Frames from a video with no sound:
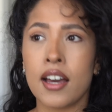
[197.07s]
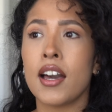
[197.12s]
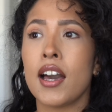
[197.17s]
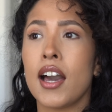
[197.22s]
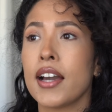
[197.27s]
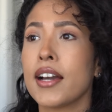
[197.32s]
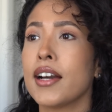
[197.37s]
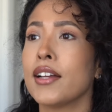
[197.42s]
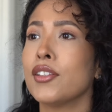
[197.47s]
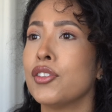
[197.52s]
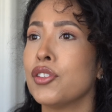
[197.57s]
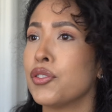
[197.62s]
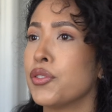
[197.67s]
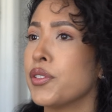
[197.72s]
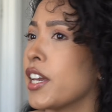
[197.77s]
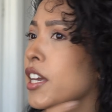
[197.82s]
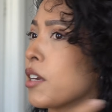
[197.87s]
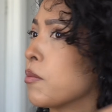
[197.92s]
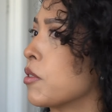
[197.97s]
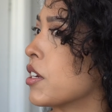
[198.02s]
I got the
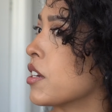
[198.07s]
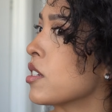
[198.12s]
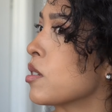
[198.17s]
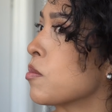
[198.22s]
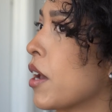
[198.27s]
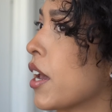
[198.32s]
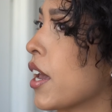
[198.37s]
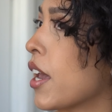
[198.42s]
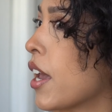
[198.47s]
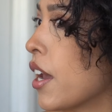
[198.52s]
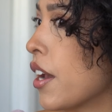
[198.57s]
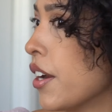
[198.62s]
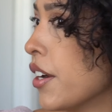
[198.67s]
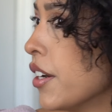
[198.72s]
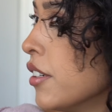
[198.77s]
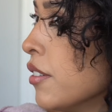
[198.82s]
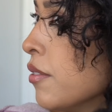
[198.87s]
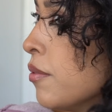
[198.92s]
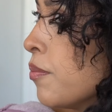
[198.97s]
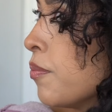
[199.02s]
3A because my
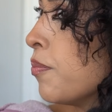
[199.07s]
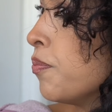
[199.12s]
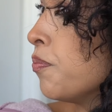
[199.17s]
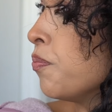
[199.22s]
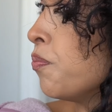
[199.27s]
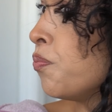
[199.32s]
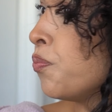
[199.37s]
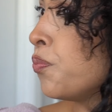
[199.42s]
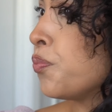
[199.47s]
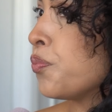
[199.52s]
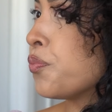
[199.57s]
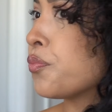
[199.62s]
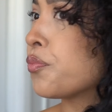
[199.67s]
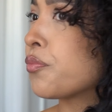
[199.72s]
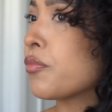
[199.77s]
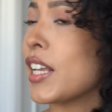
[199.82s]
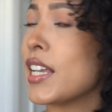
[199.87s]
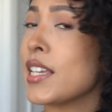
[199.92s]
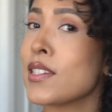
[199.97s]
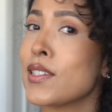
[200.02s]
hair
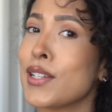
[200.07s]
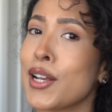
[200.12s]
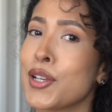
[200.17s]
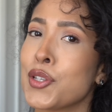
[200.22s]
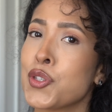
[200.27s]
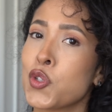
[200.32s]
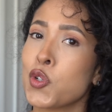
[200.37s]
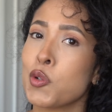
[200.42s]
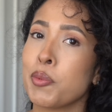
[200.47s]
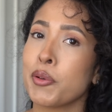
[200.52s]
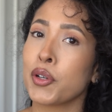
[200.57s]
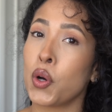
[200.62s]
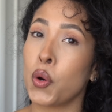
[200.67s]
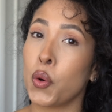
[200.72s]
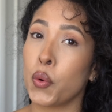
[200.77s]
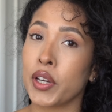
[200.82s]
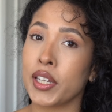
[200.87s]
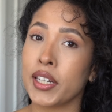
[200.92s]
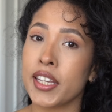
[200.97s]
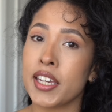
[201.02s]
is not super
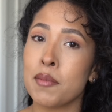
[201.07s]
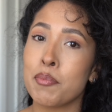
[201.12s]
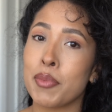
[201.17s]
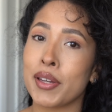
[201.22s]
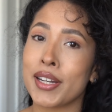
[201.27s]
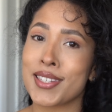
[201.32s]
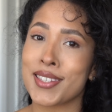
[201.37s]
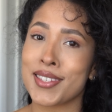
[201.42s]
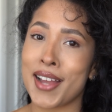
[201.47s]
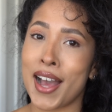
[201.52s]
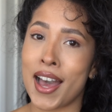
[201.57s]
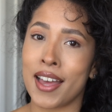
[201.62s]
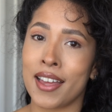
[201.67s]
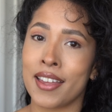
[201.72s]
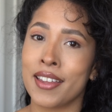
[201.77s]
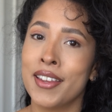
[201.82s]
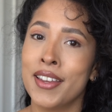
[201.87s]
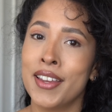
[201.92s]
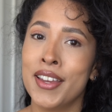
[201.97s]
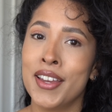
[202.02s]
coily, but it's not
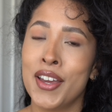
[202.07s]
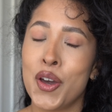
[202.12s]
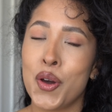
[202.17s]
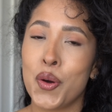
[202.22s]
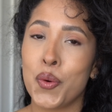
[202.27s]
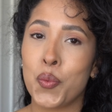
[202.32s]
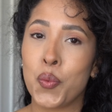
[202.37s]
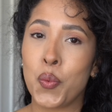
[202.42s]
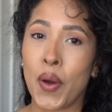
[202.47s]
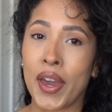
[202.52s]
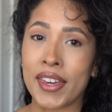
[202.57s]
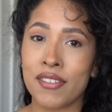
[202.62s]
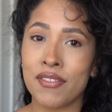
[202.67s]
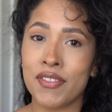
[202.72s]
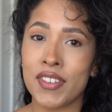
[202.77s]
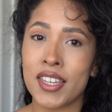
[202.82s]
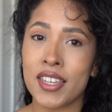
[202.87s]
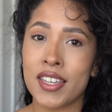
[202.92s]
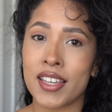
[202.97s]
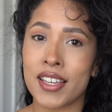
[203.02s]

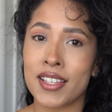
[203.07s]
wavy.